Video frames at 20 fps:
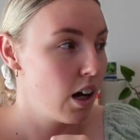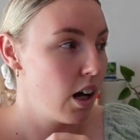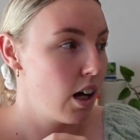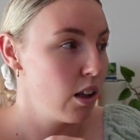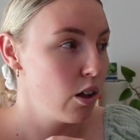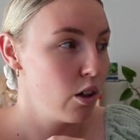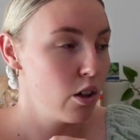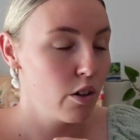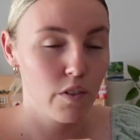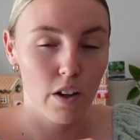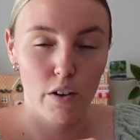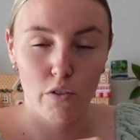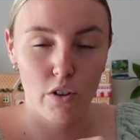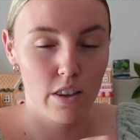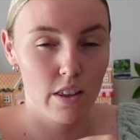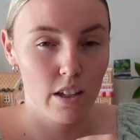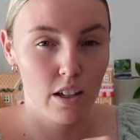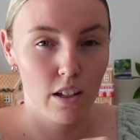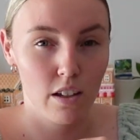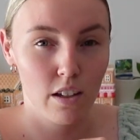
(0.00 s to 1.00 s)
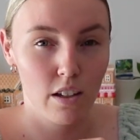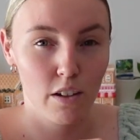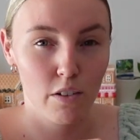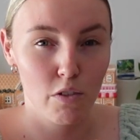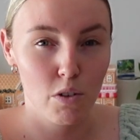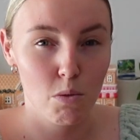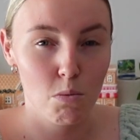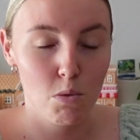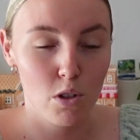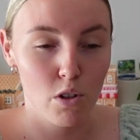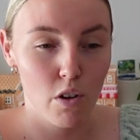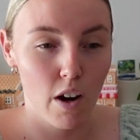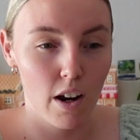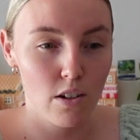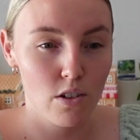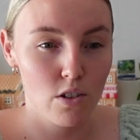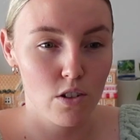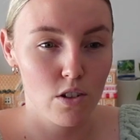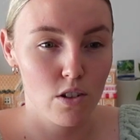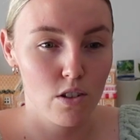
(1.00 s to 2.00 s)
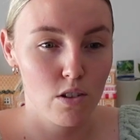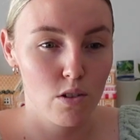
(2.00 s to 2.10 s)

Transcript: a lot of everything from scratch,